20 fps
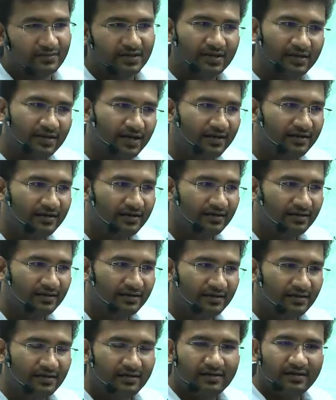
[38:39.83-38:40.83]
Right?
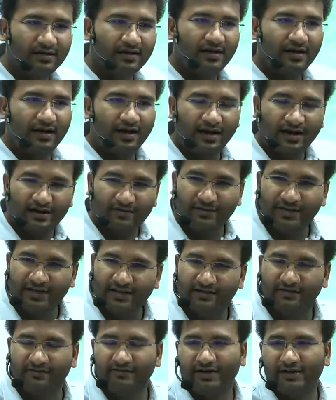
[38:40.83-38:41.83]
Army
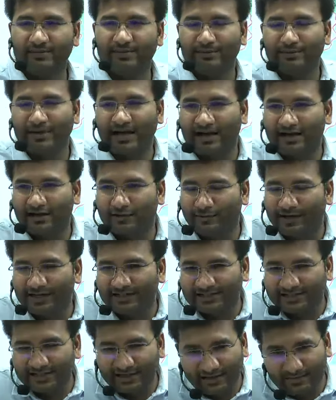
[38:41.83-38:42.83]
will be backed by
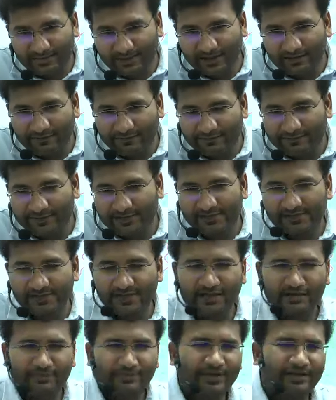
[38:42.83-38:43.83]

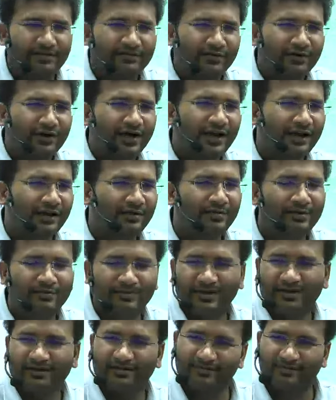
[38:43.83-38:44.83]
CRPF or ITBP.